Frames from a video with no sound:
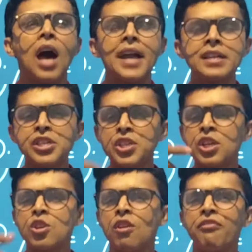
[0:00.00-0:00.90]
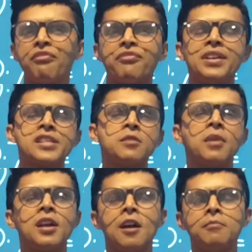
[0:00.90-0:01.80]
addition of
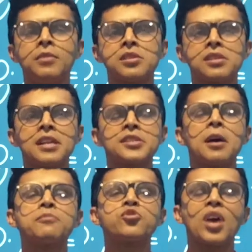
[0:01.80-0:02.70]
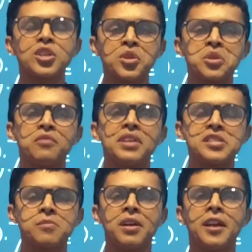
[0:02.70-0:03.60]
decimal numbers and subtraction of
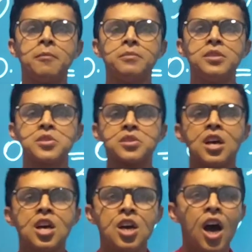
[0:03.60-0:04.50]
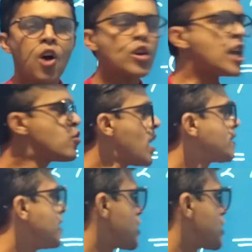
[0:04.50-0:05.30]
decimal numbers. How can you add